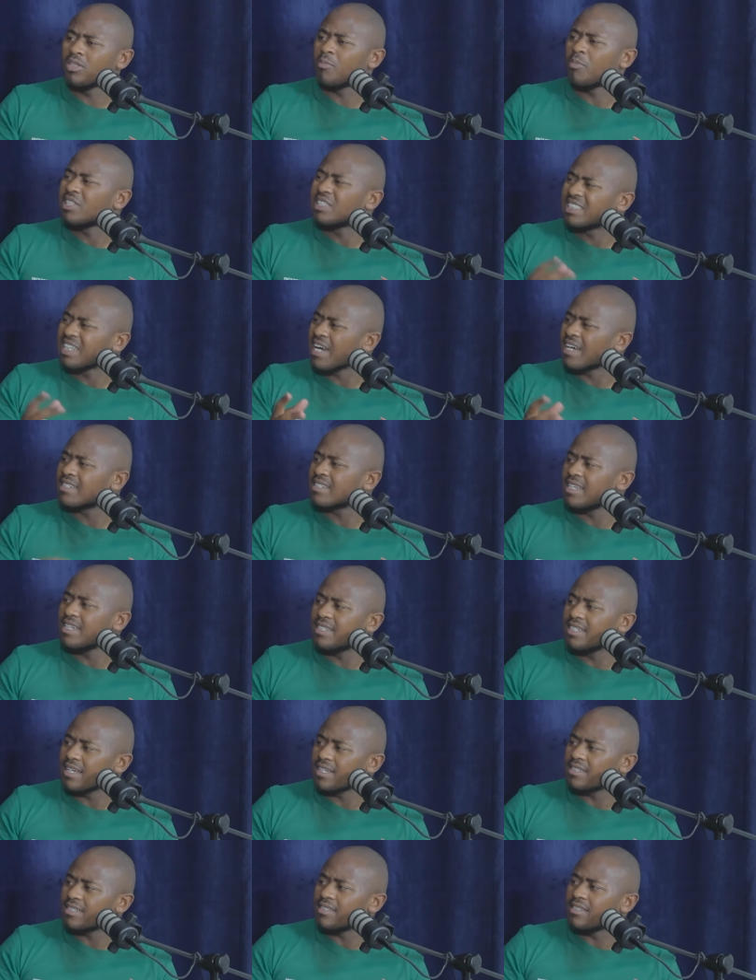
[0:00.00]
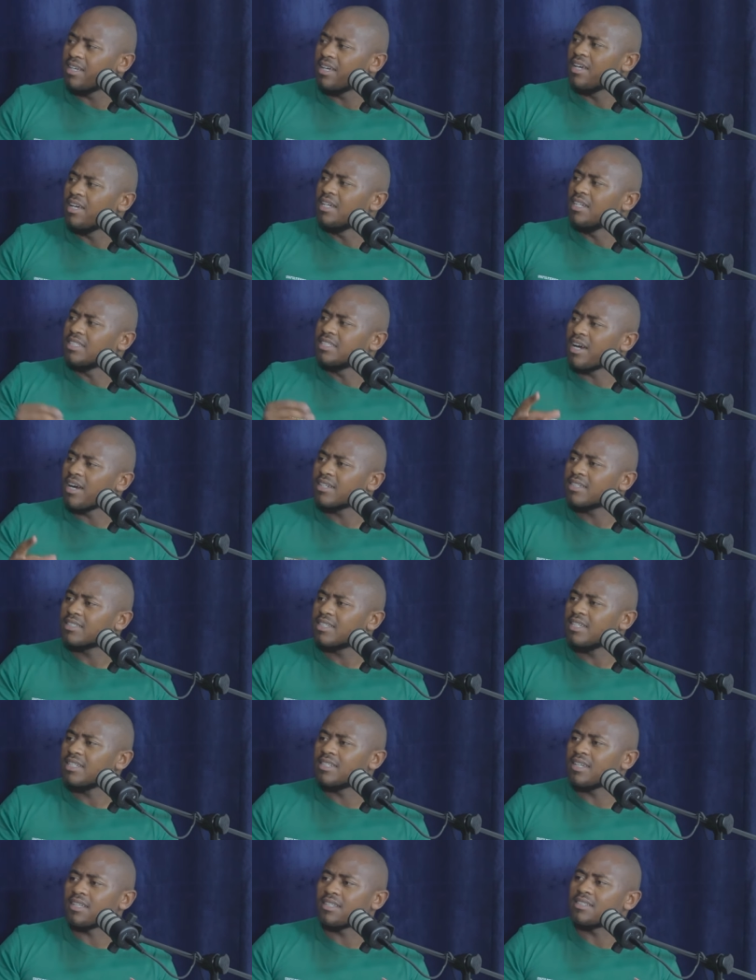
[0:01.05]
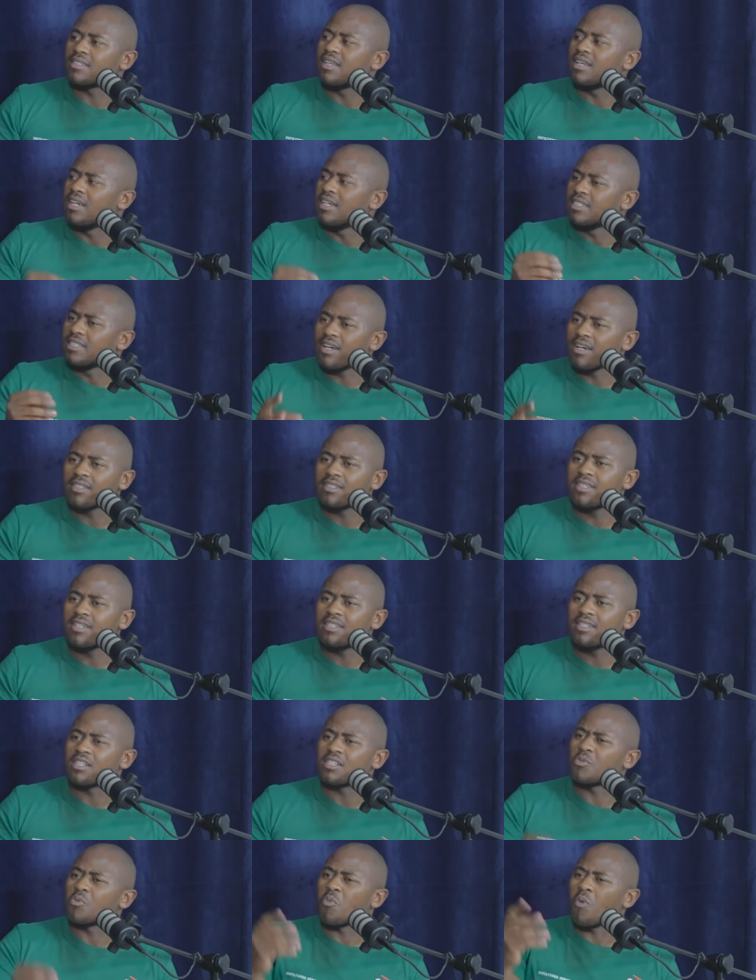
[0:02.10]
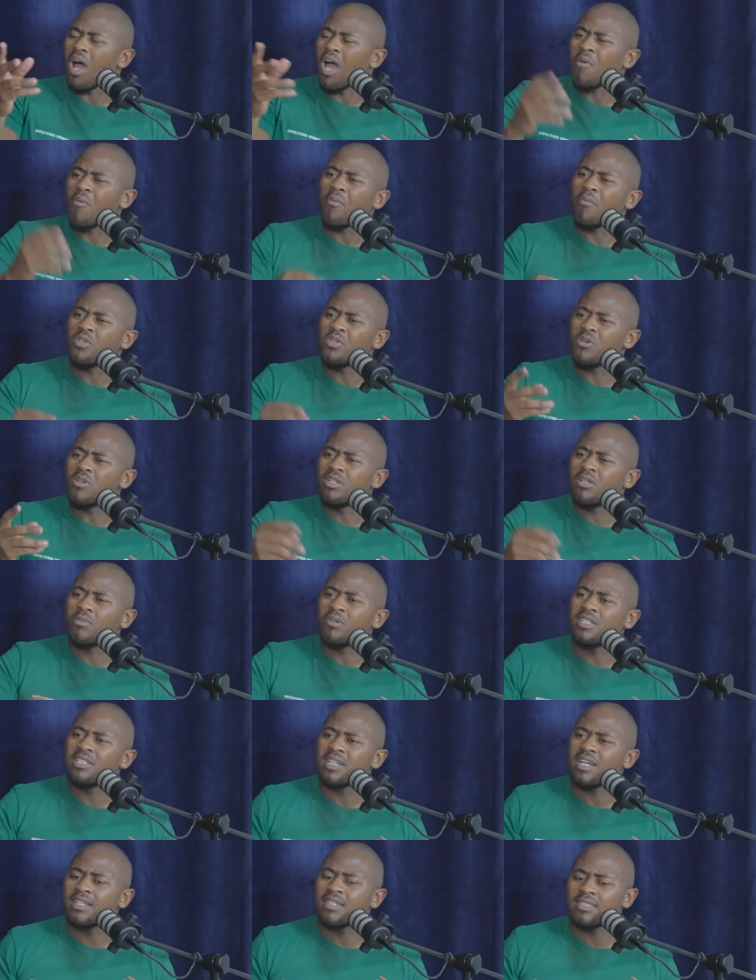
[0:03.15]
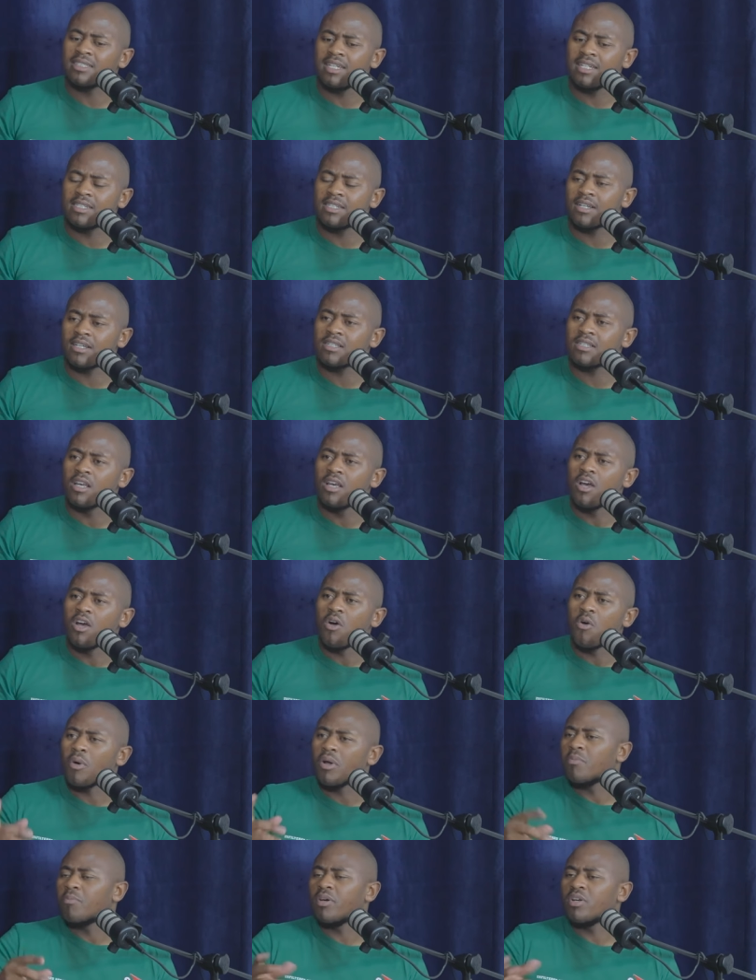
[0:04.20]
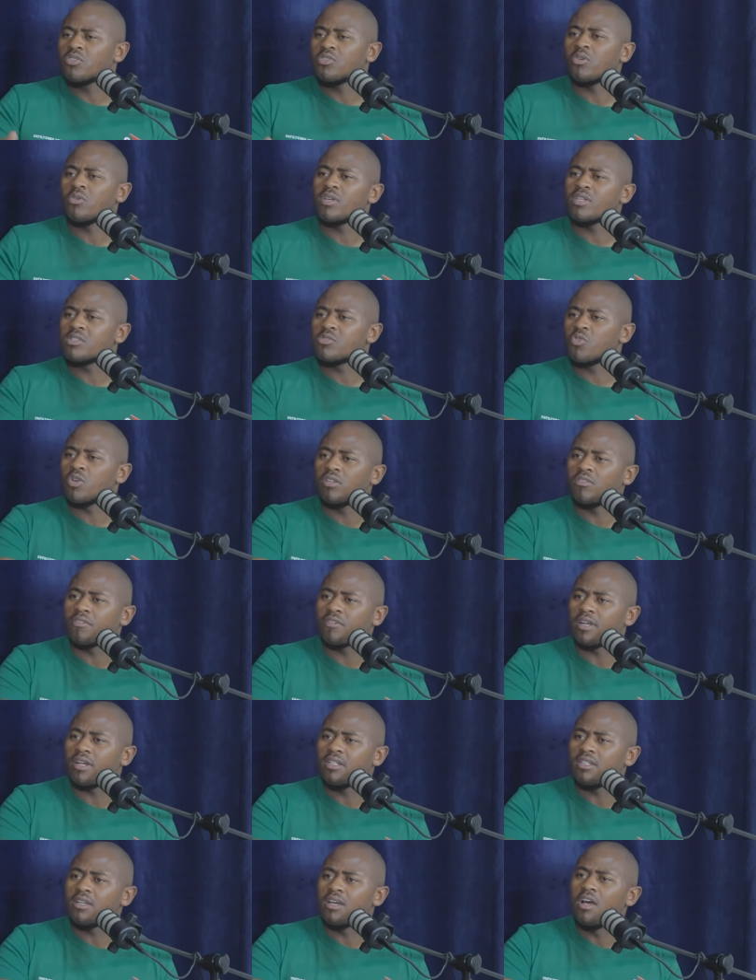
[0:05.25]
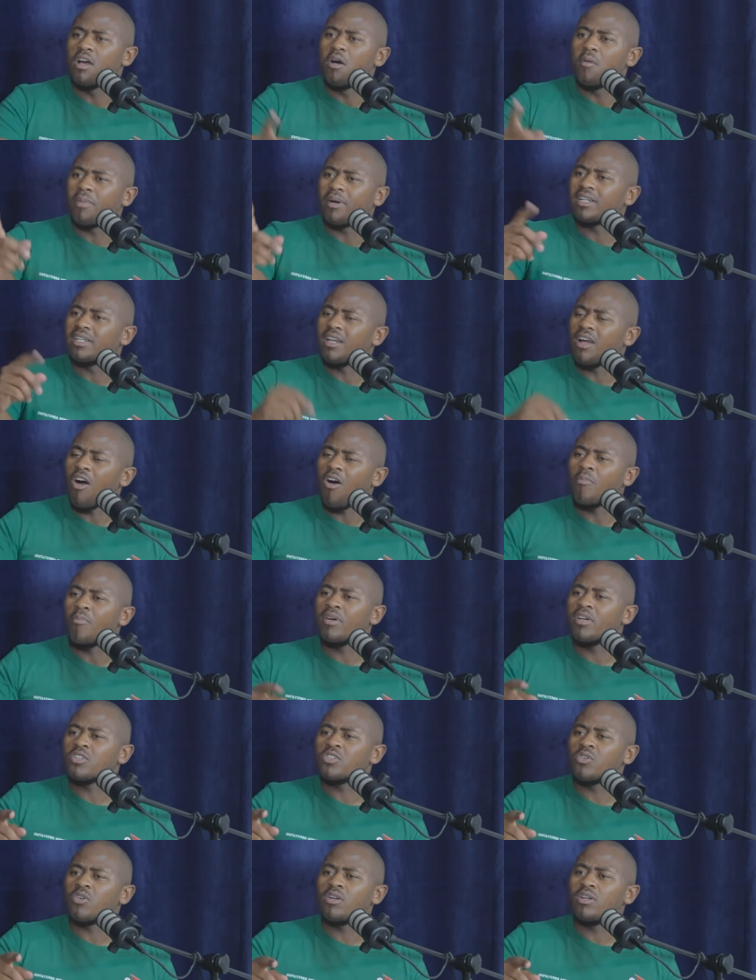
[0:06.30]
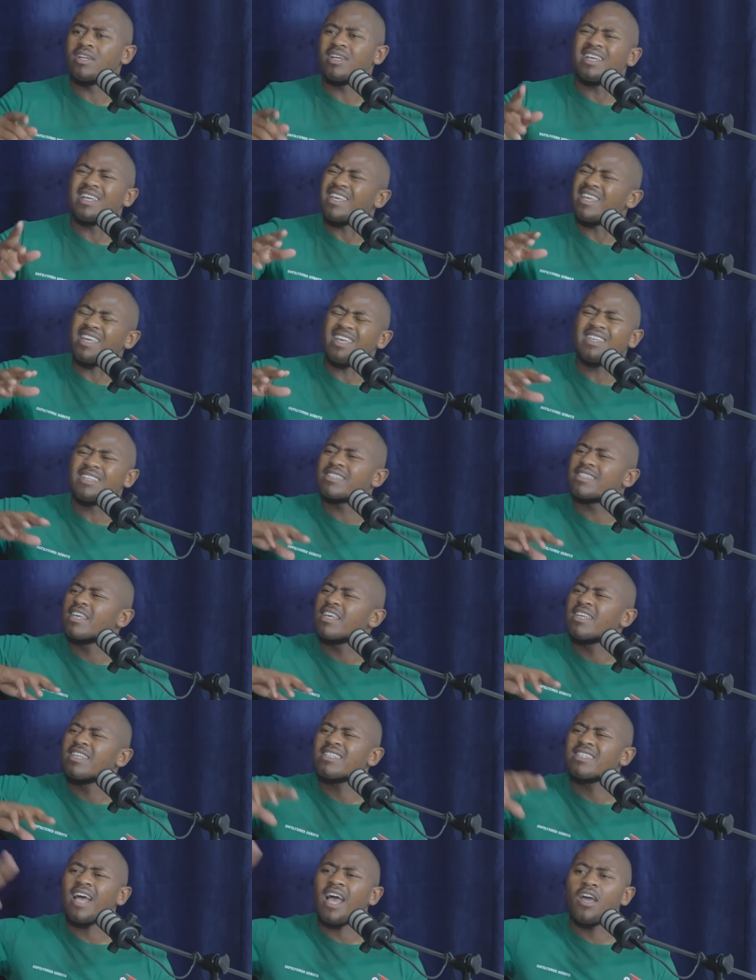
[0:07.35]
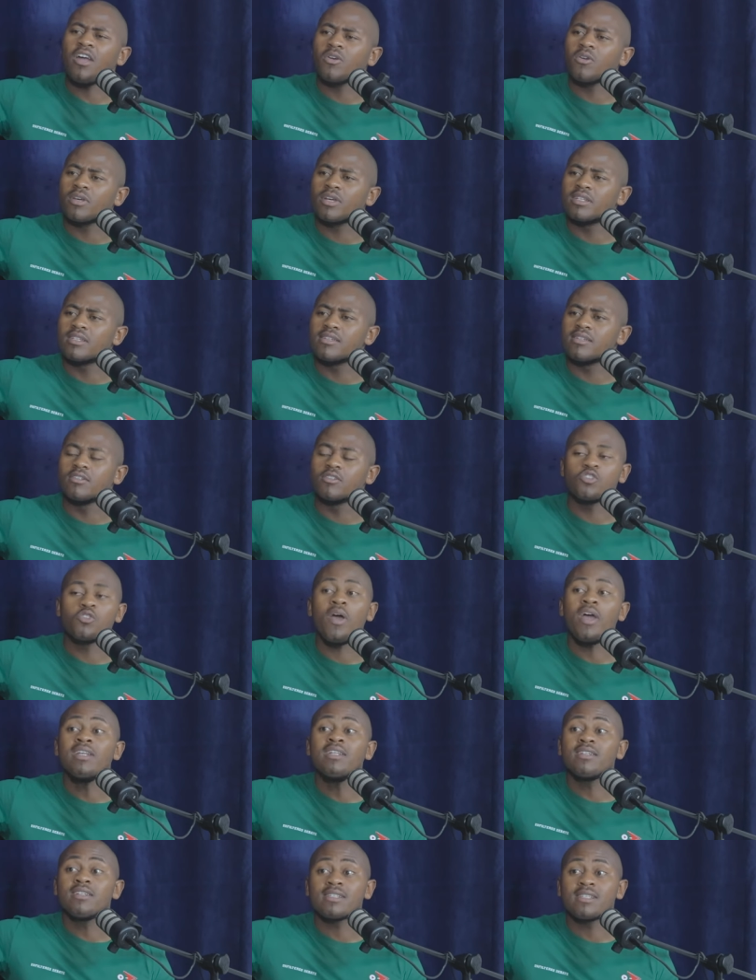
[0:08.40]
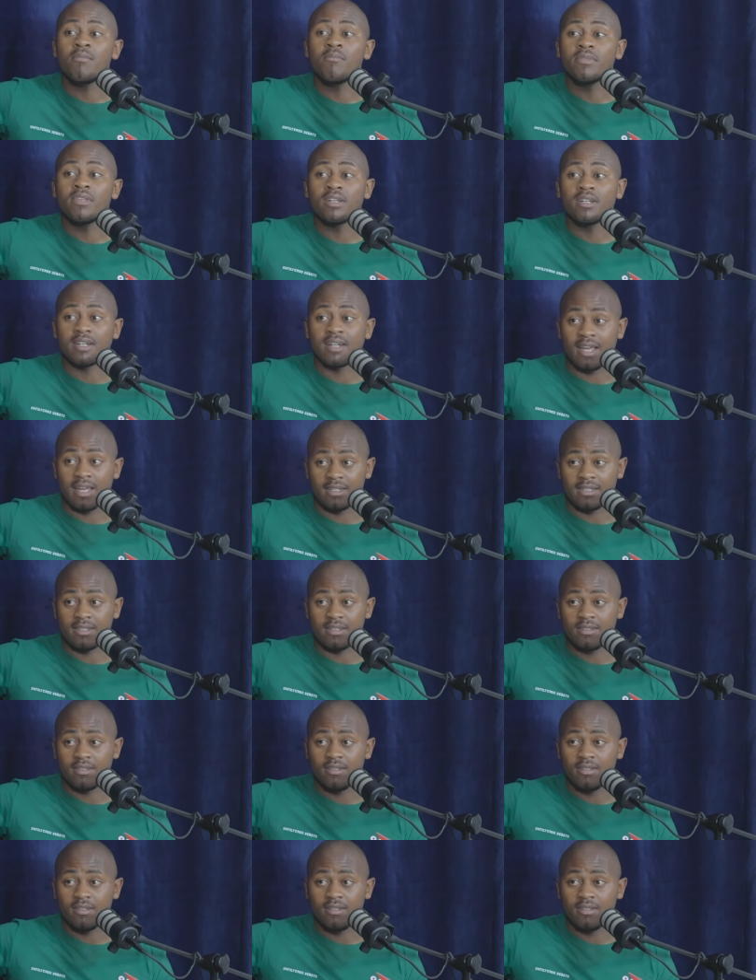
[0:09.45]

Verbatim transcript: about junk status, junk status, junk status. Why were we told about junk status when petrol was 12 rand, but now petrol is skyrocketing, 20 something rand?